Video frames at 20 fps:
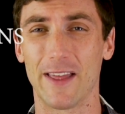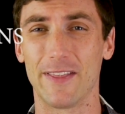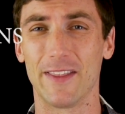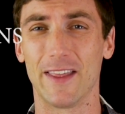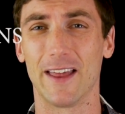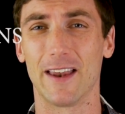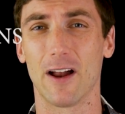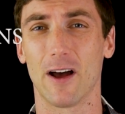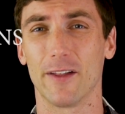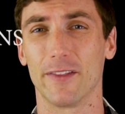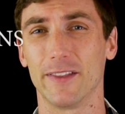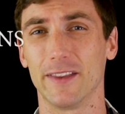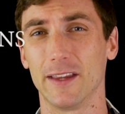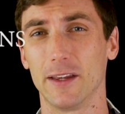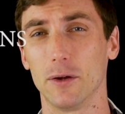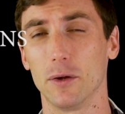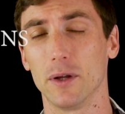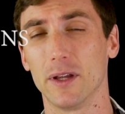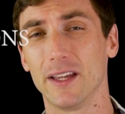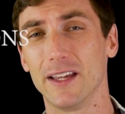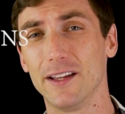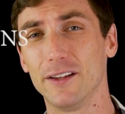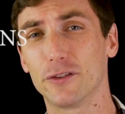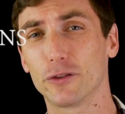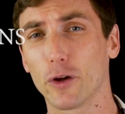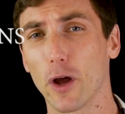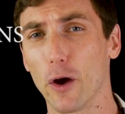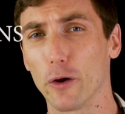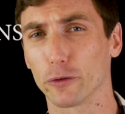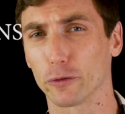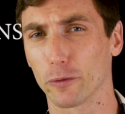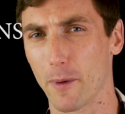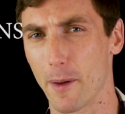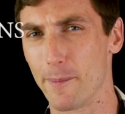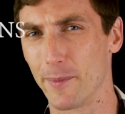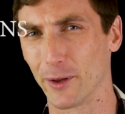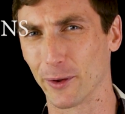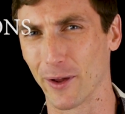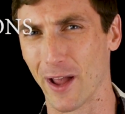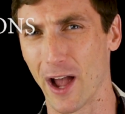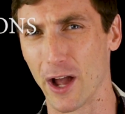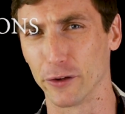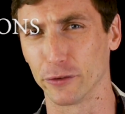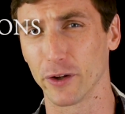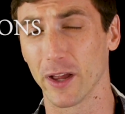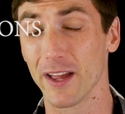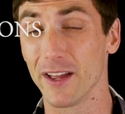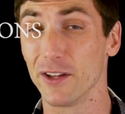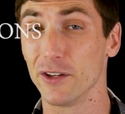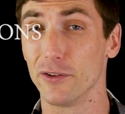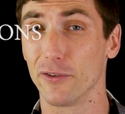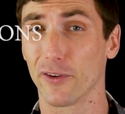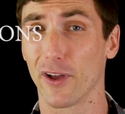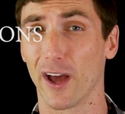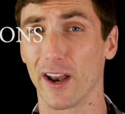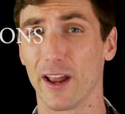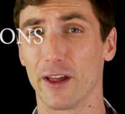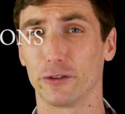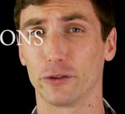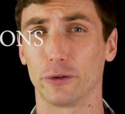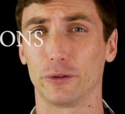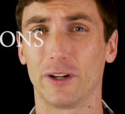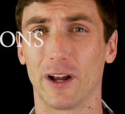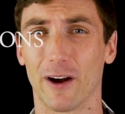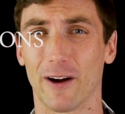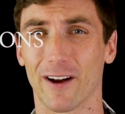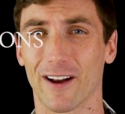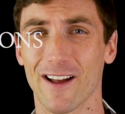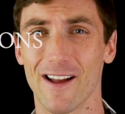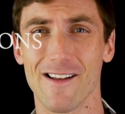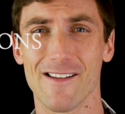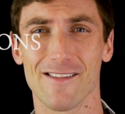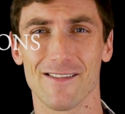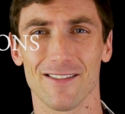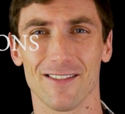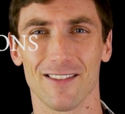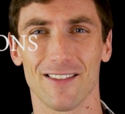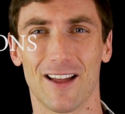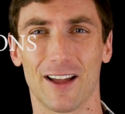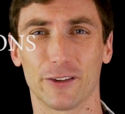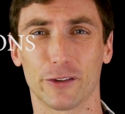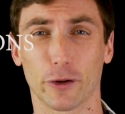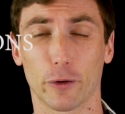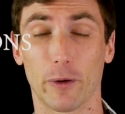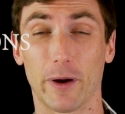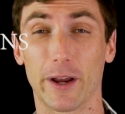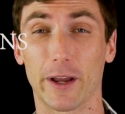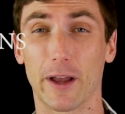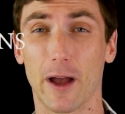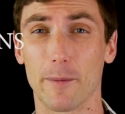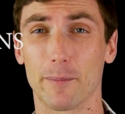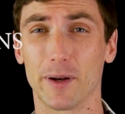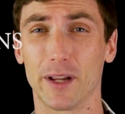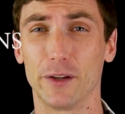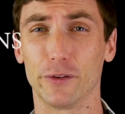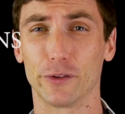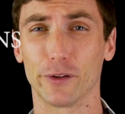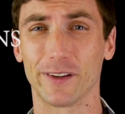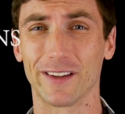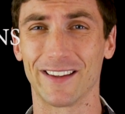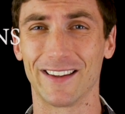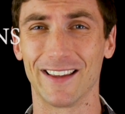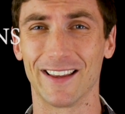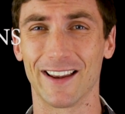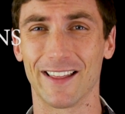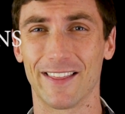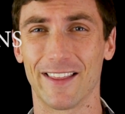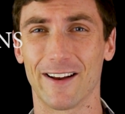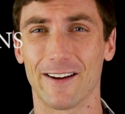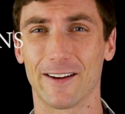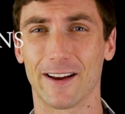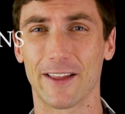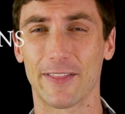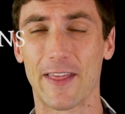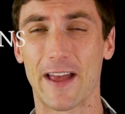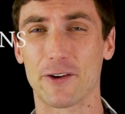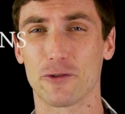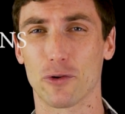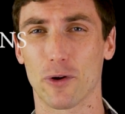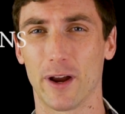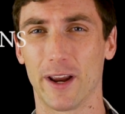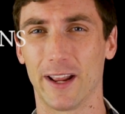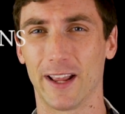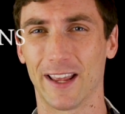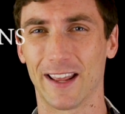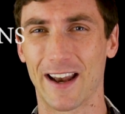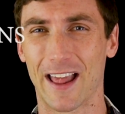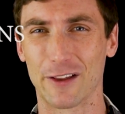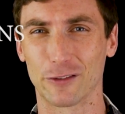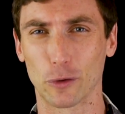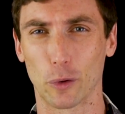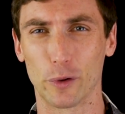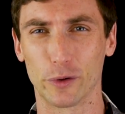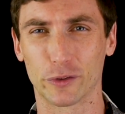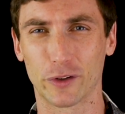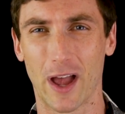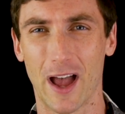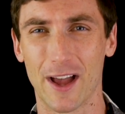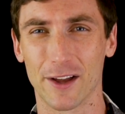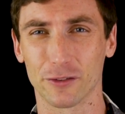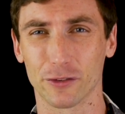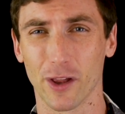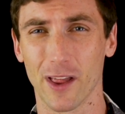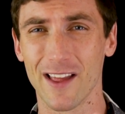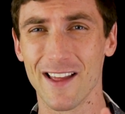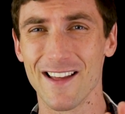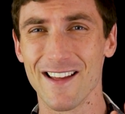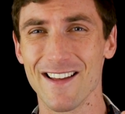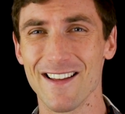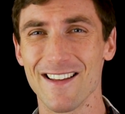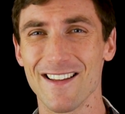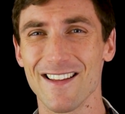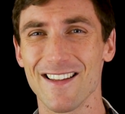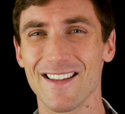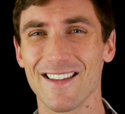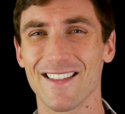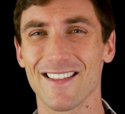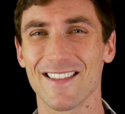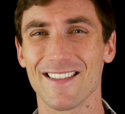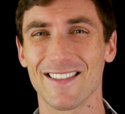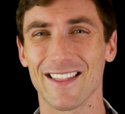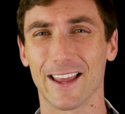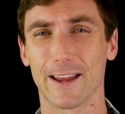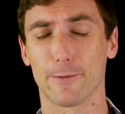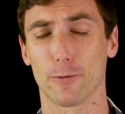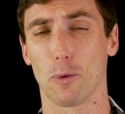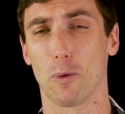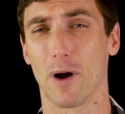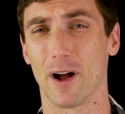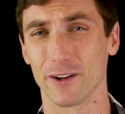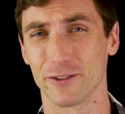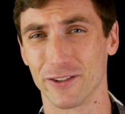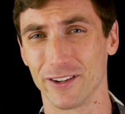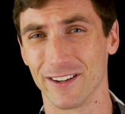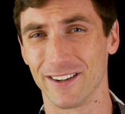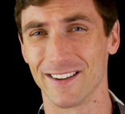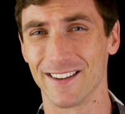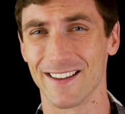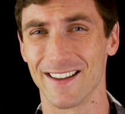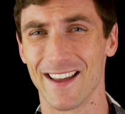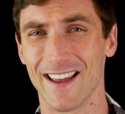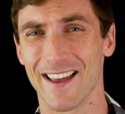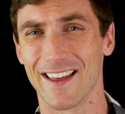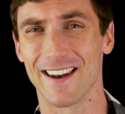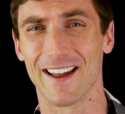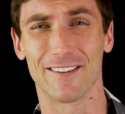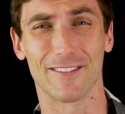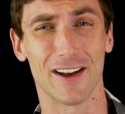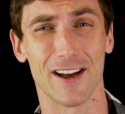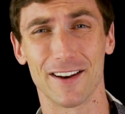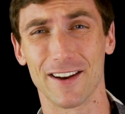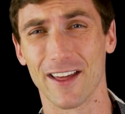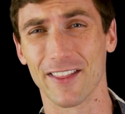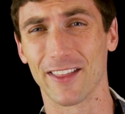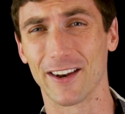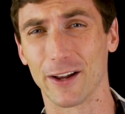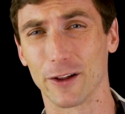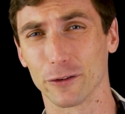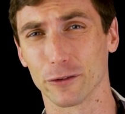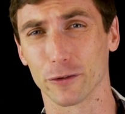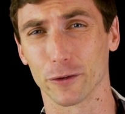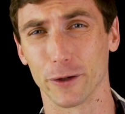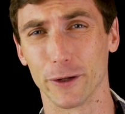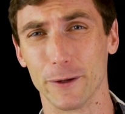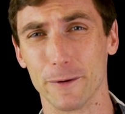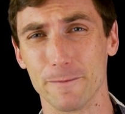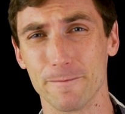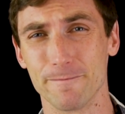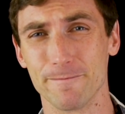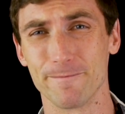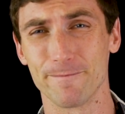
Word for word: And then on the East Coast, for my mill guys, you've got Esoteric. Lots of great companies. Get in there, get that training. And as always, guys, thank you for watching, and I've got nothing else for you.